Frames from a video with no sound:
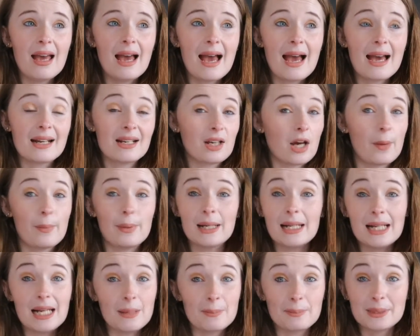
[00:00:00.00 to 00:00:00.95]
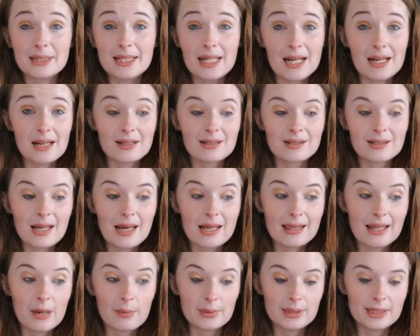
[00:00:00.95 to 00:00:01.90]
and a couple of lipsticks,
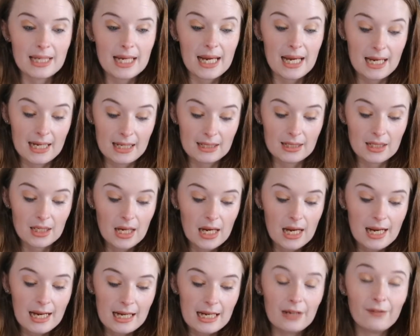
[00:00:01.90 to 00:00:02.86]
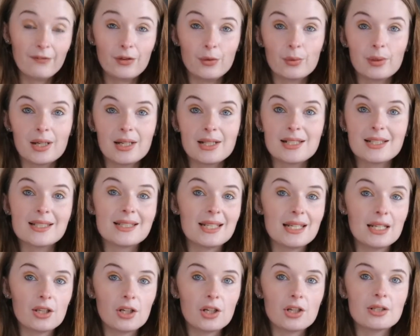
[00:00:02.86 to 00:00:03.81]
and that was it. If you would like to
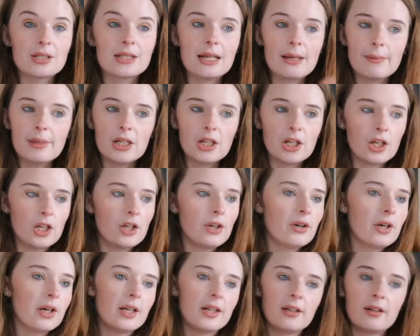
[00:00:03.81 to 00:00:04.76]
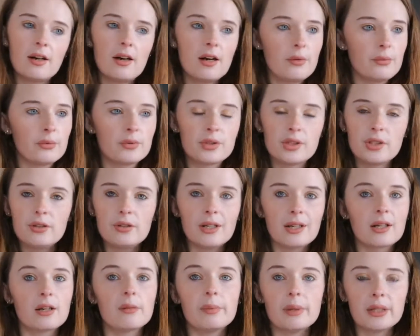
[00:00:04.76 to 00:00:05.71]
see those, let me know and I will do
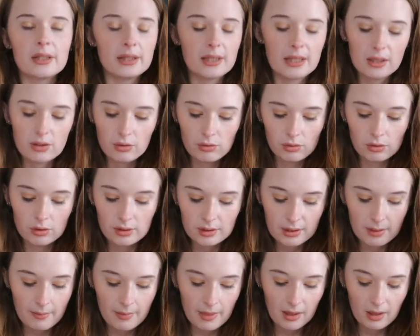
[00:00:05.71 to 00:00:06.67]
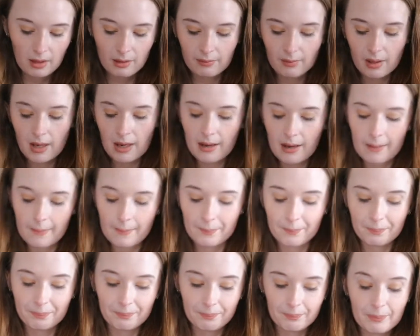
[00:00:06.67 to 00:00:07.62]
like a birthday haul or something.
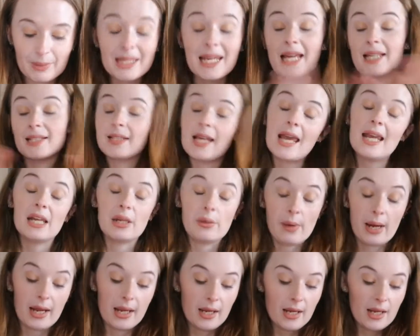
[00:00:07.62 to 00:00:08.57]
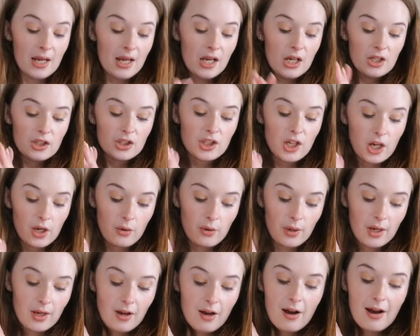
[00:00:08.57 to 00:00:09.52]
But yes, anyway, so
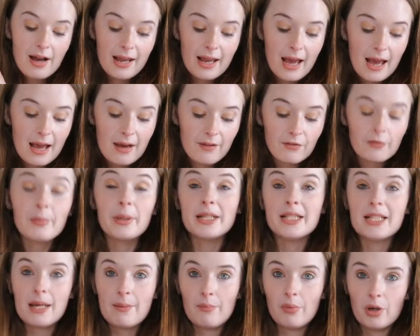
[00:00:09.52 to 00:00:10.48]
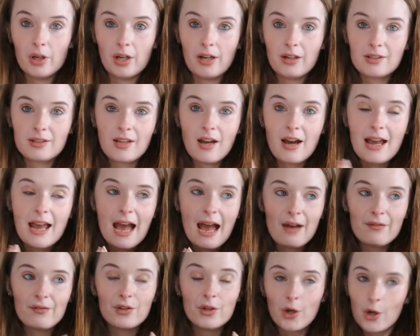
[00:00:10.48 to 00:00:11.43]
I have my 10 products. I
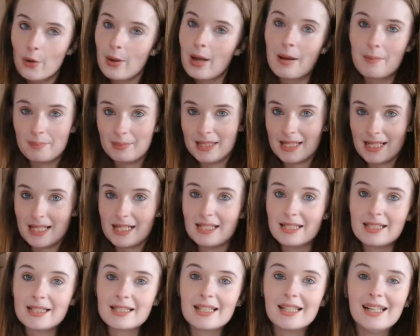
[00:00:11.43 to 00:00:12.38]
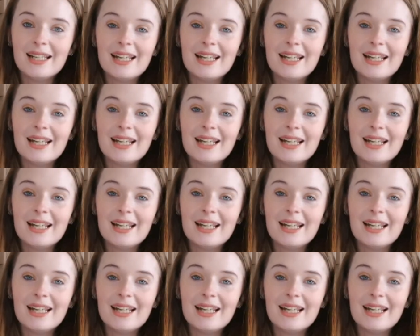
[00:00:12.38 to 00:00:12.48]
have no empties